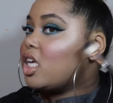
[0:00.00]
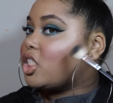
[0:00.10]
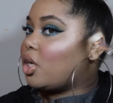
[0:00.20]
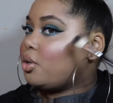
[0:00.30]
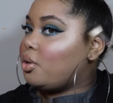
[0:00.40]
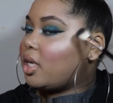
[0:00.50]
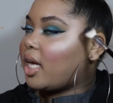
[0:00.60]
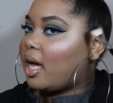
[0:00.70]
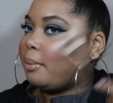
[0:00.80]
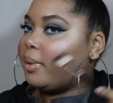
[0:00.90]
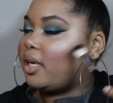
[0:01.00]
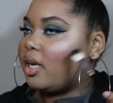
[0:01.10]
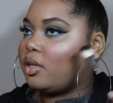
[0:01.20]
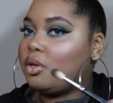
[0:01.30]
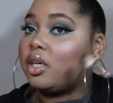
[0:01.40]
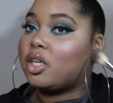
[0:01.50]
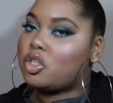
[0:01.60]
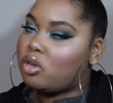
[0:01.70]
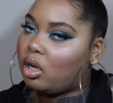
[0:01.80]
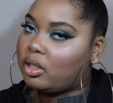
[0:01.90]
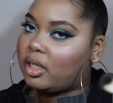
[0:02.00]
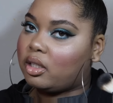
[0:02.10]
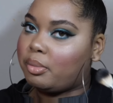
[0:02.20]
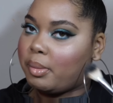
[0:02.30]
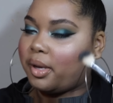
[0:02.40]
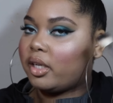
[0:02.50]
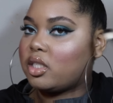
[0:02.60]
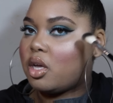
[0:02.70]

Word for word: So you can kind of put it on, you can control it a little bit better.